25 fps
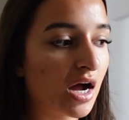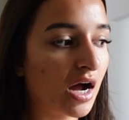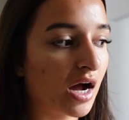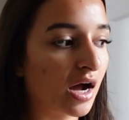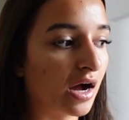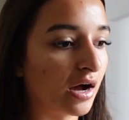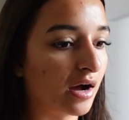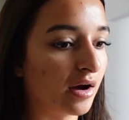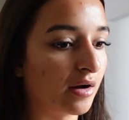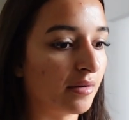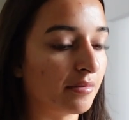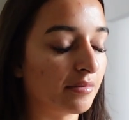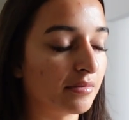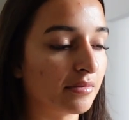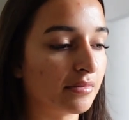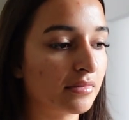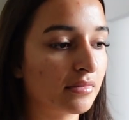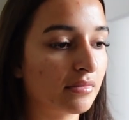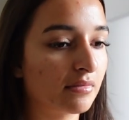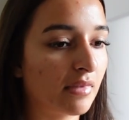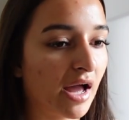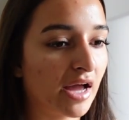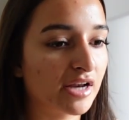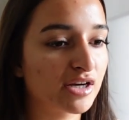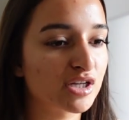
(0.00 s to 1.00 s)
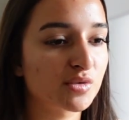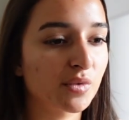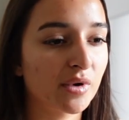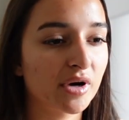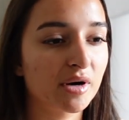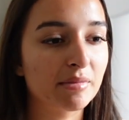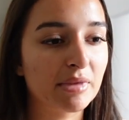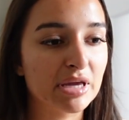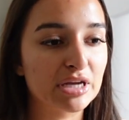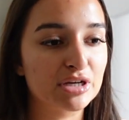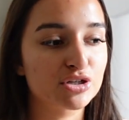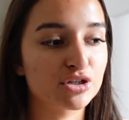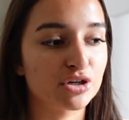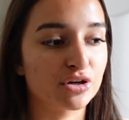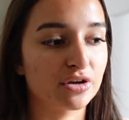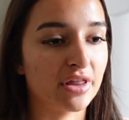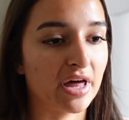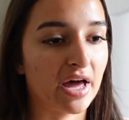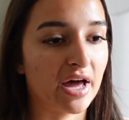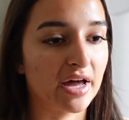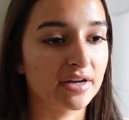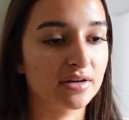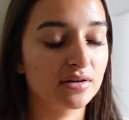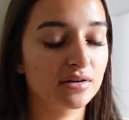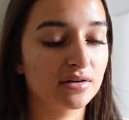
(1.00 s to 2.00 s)
Um, I just want to make sure
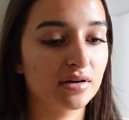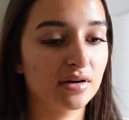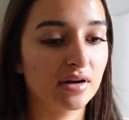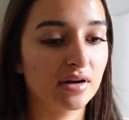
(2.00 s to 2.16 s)
that